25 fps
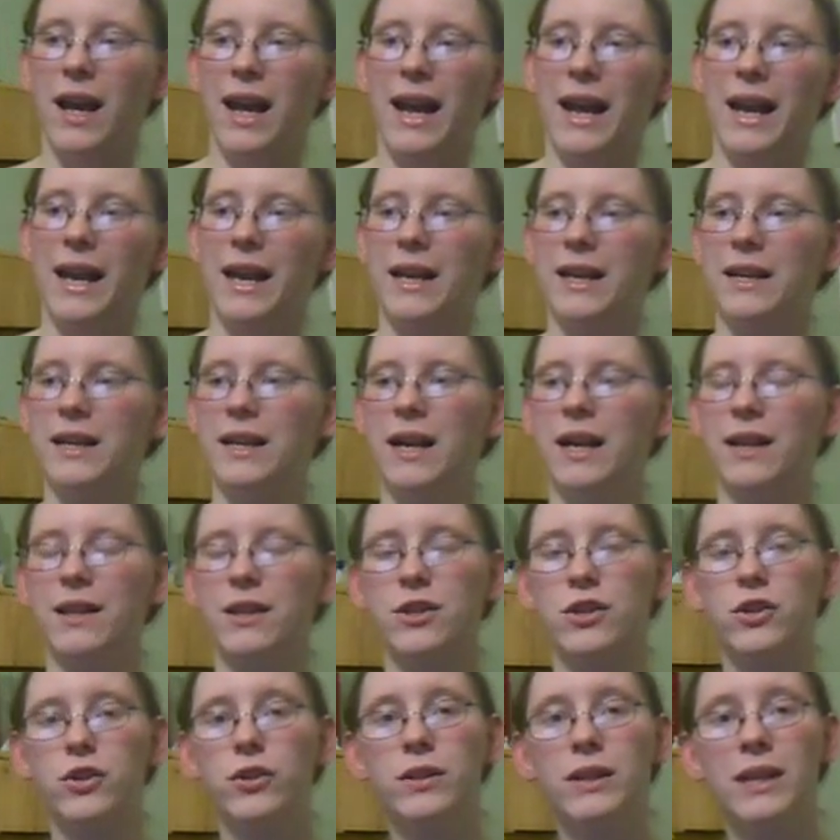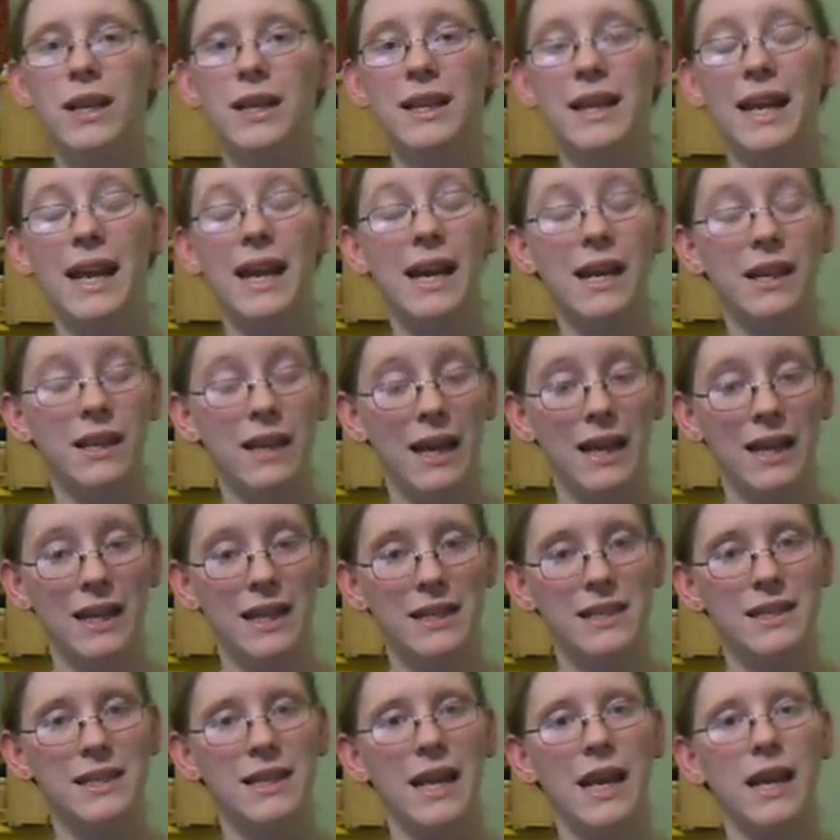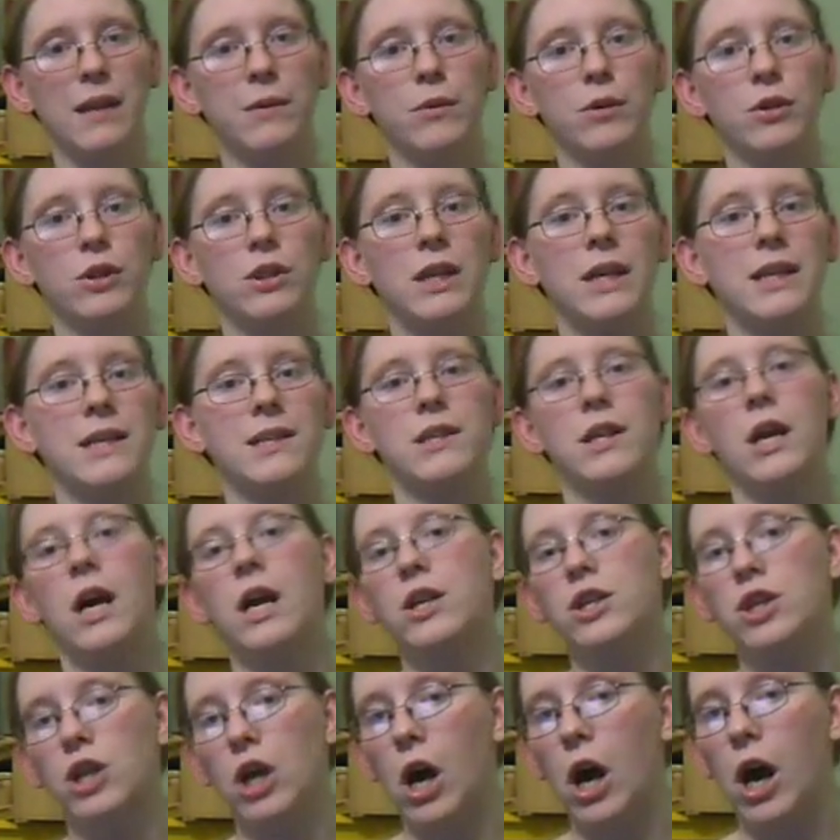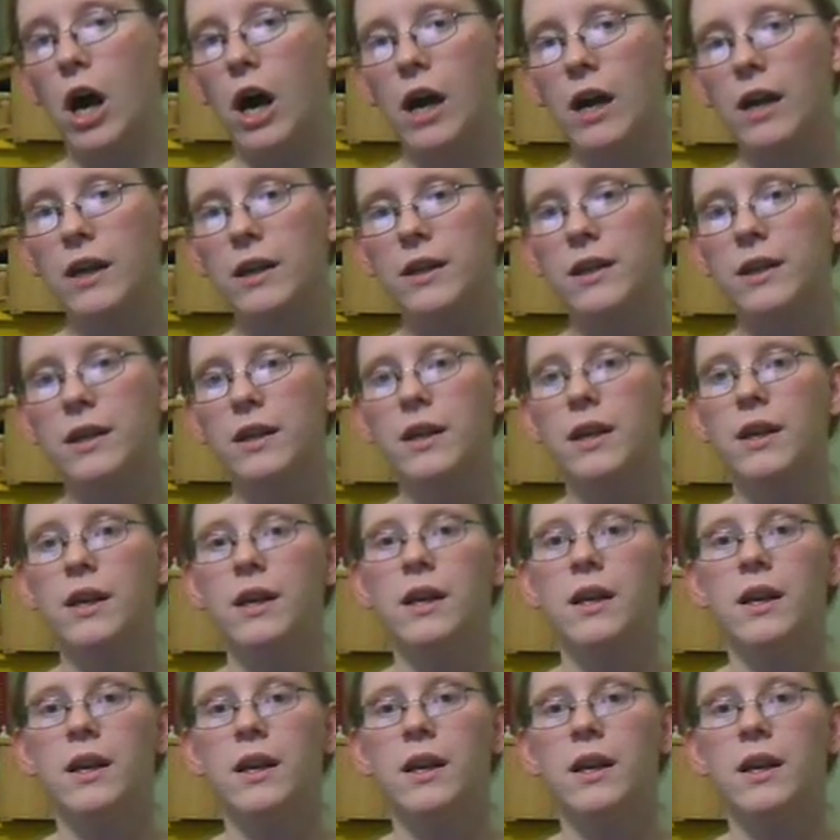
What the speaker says: And the student that is the animal does not talk.